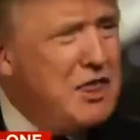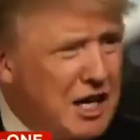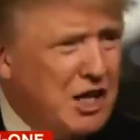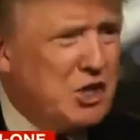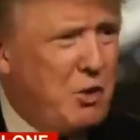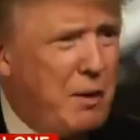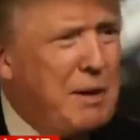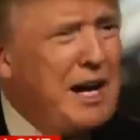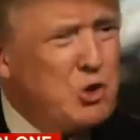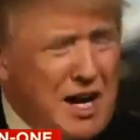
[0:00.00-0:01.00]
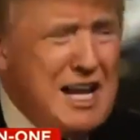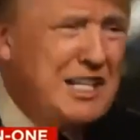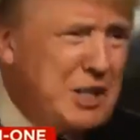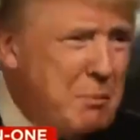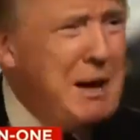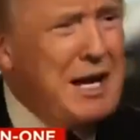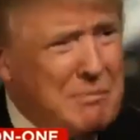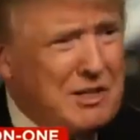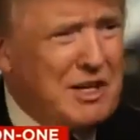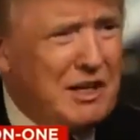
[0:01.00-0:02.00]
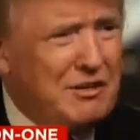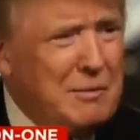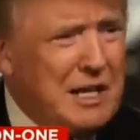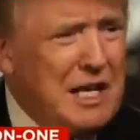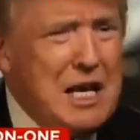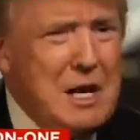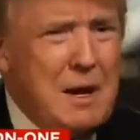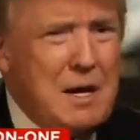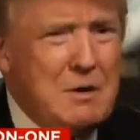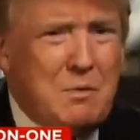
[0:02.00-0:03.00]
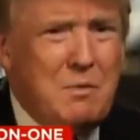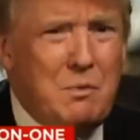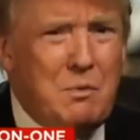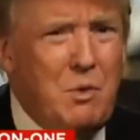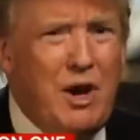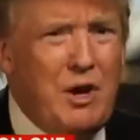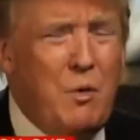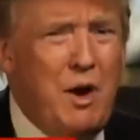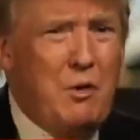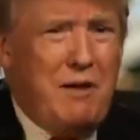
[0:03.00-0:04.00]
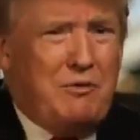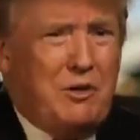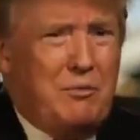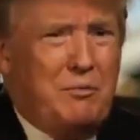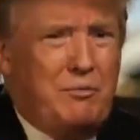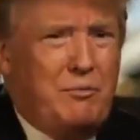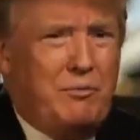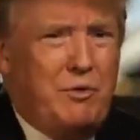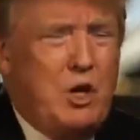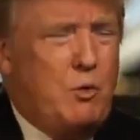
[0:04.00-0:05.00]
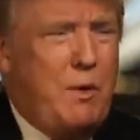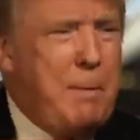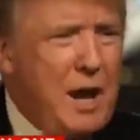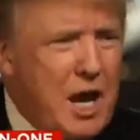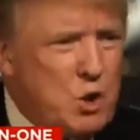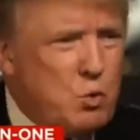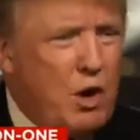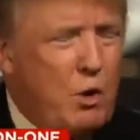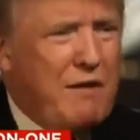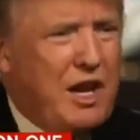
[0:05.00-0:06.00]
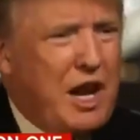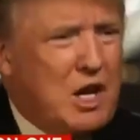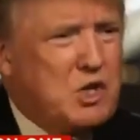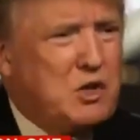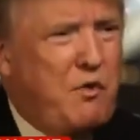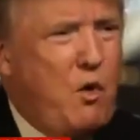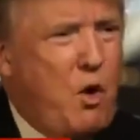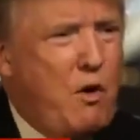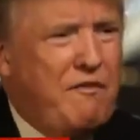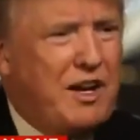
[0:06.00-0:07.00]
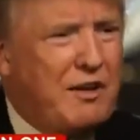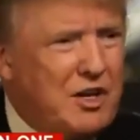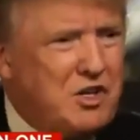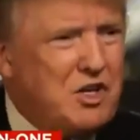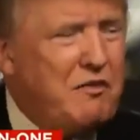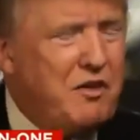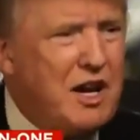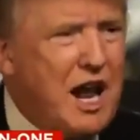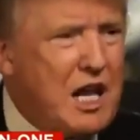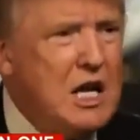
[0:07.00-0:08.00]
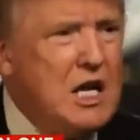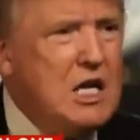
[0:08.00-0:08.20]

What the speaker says: I think it's great. But I try not to make mistakes. I mean, why do I have to, you know, repent? Why do I have to ask for forgiveness if you're not